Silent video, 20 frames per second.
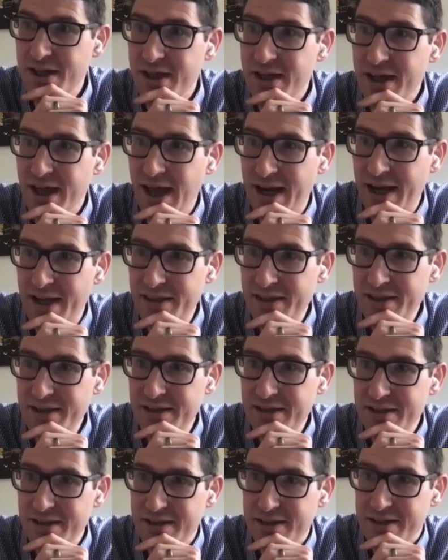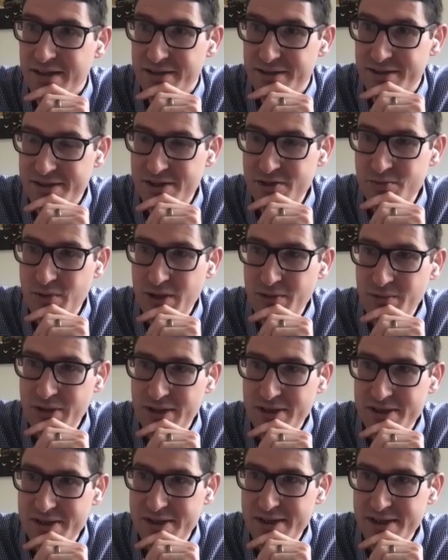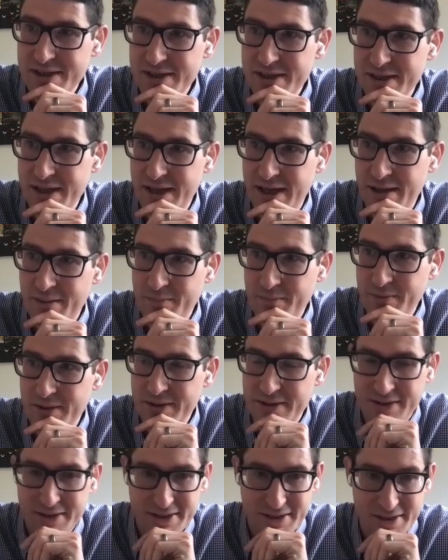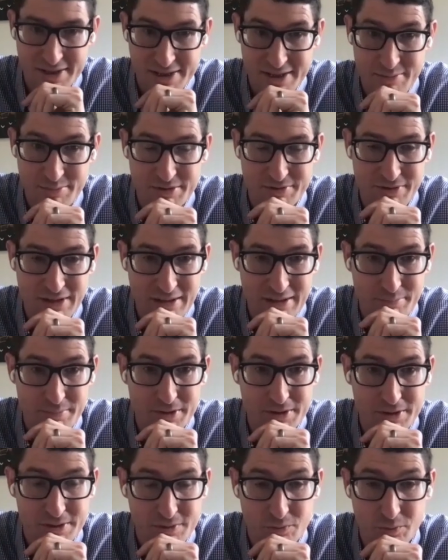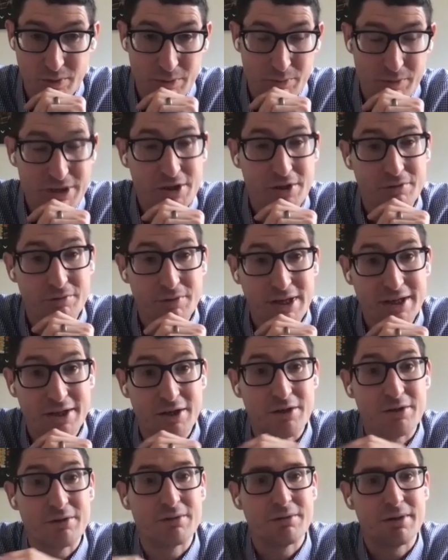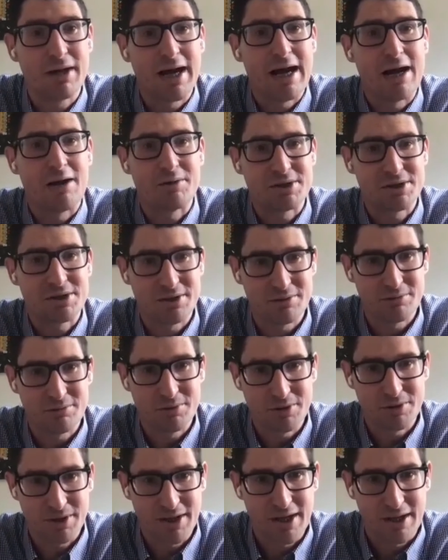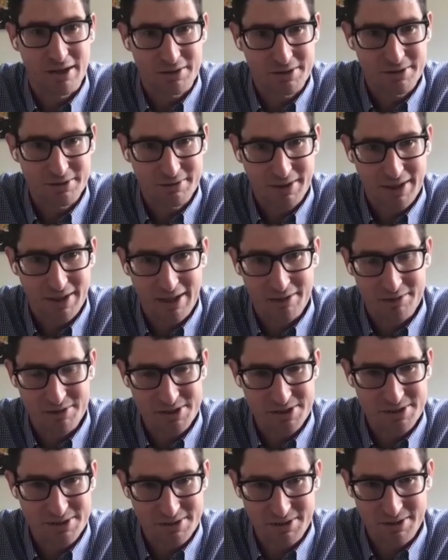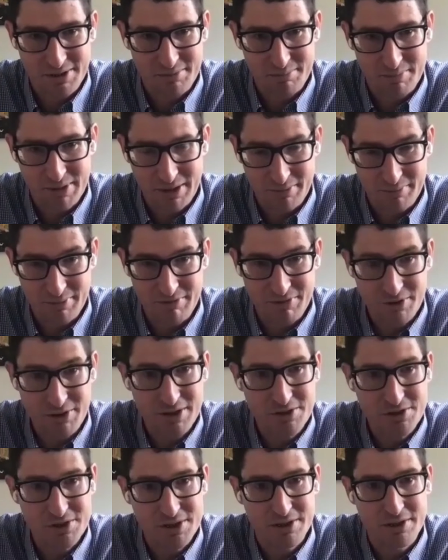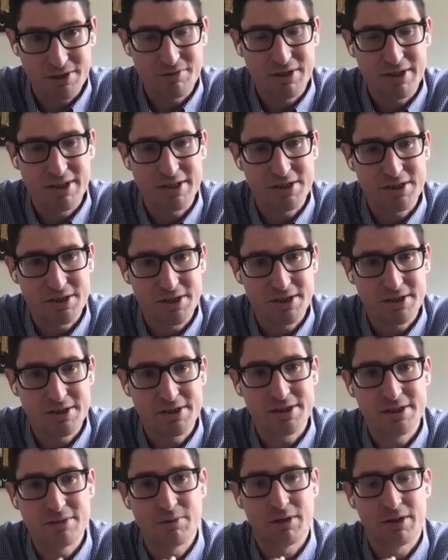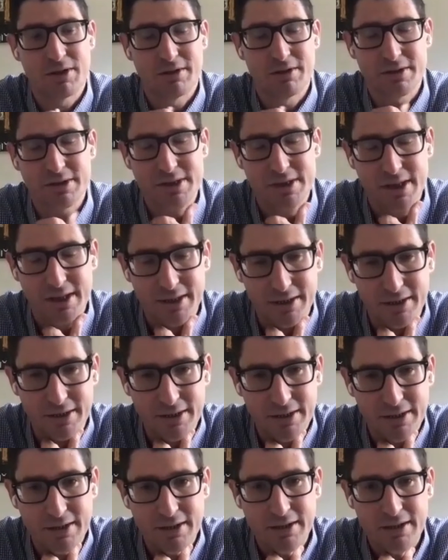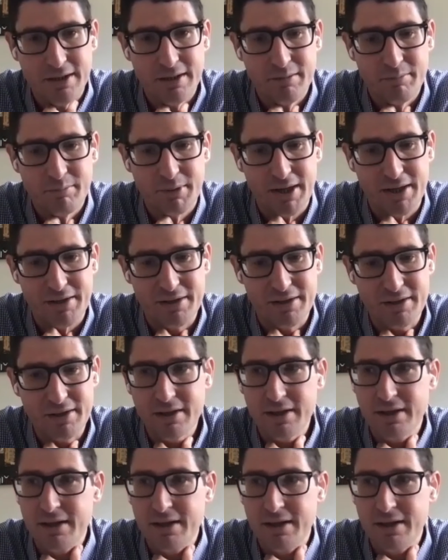And I think this is where we're going to see the team development. We don't really know how it's going to work out. It'll be very interesting over the next year to see what it looks like. But I think